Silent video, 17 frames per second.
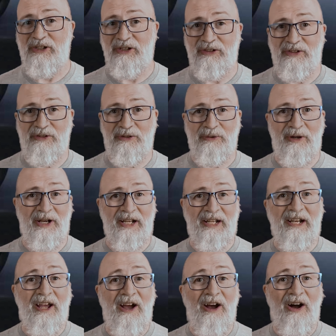you can do on
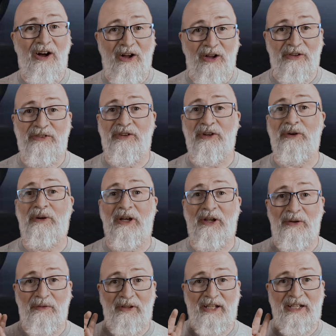it. Also,
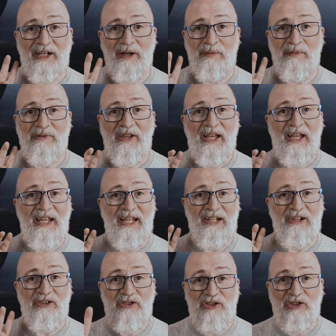it only comes
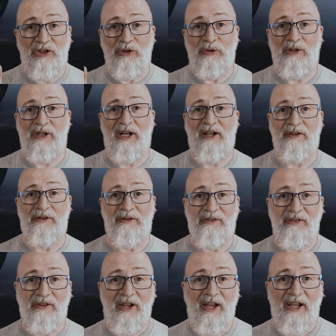in two
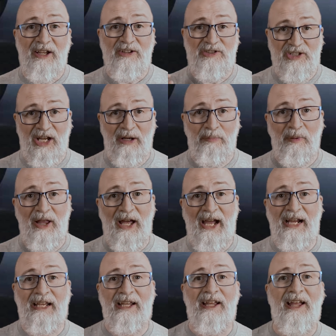colors, jet
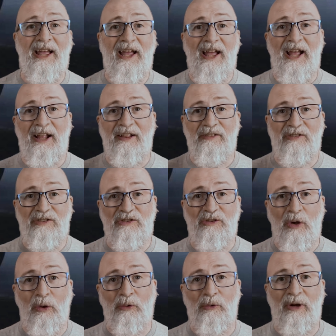black and
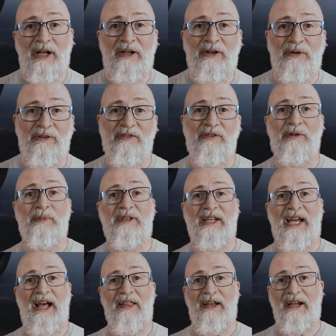soul red crystal
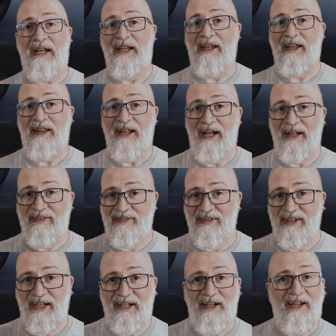metallic. That's
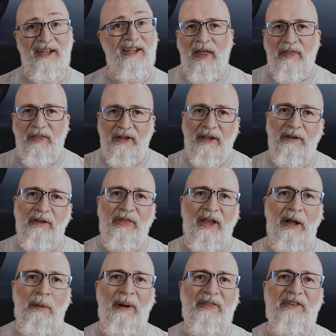it. The other
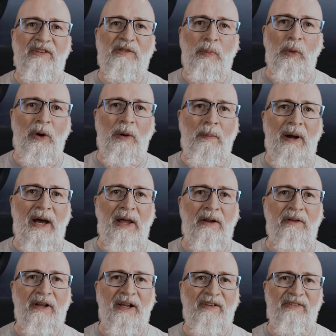thing about the Sport
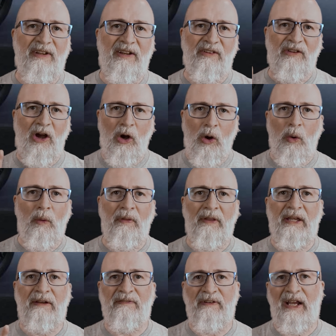model is it is
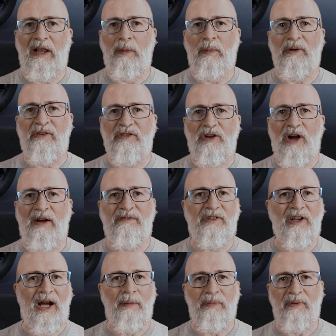only available in soft
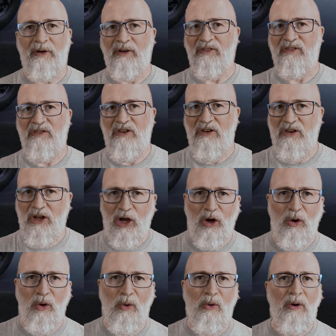top. There is
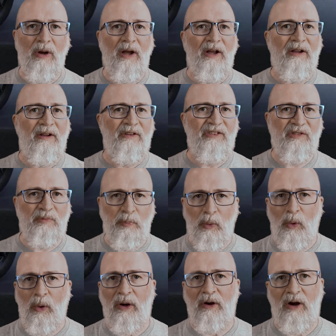no
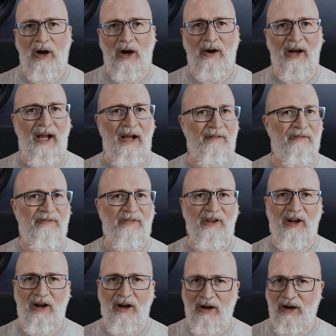Sport RF.
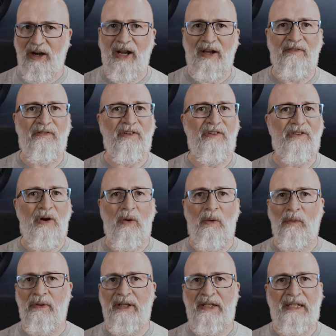The RF is
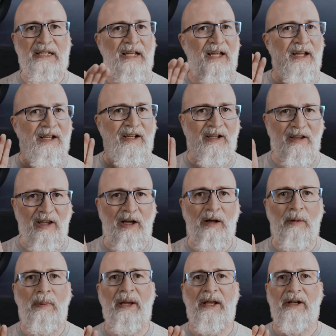only
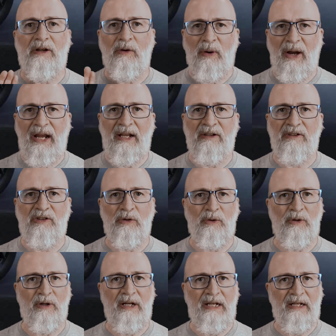Club and Grand
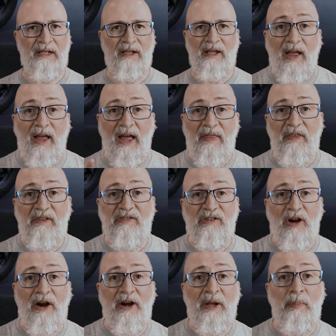Touring. And the
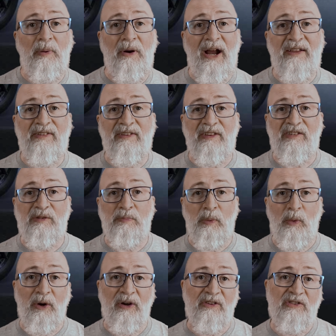starting price of the
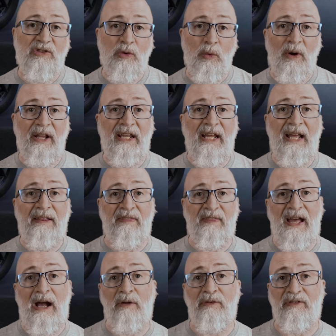Sport is
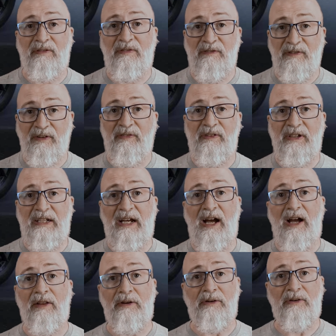
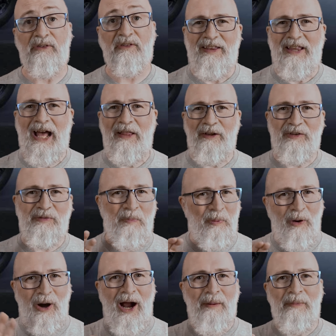$28,050. Now there's
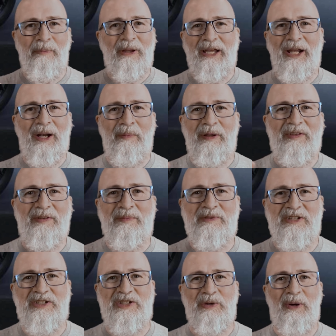probably gonna be some
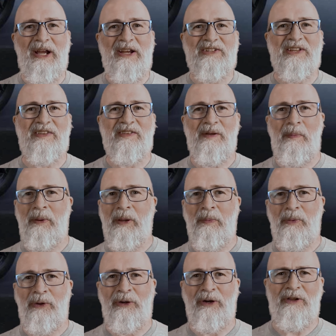situations that
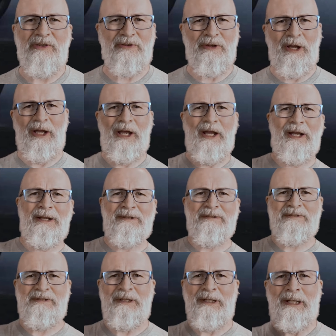people are gonna say, hey
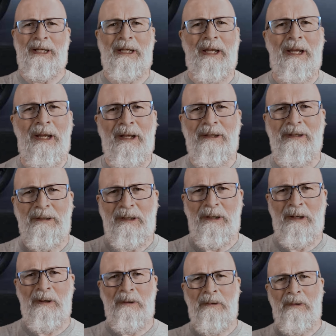Zeke, you
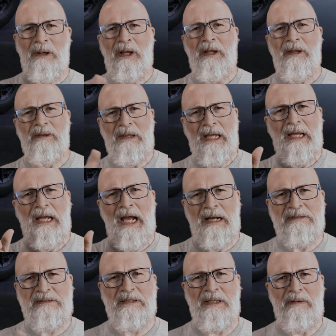know, they
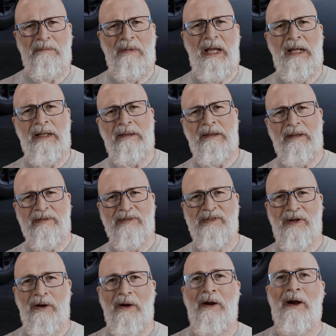actually made this
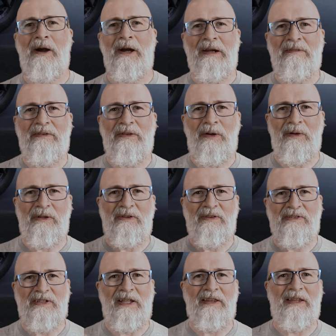car even though you
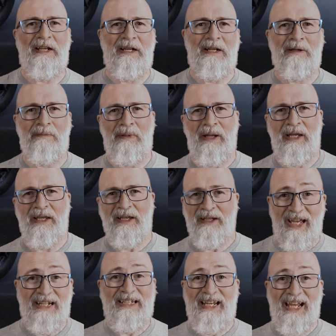said they didn't make
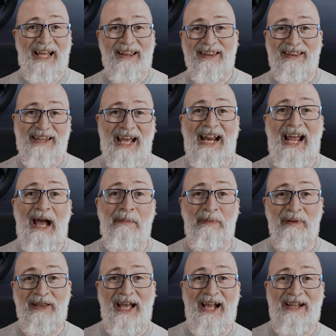it. And yeah, that
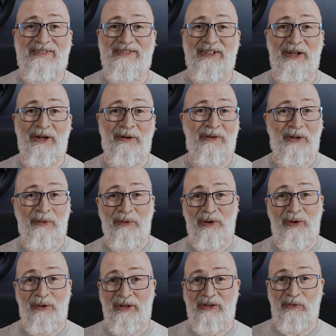happened last year. There were
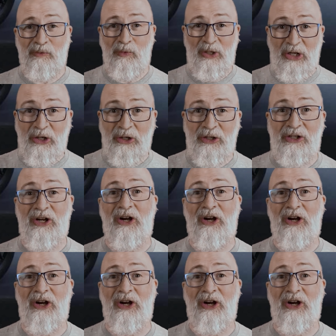all these weird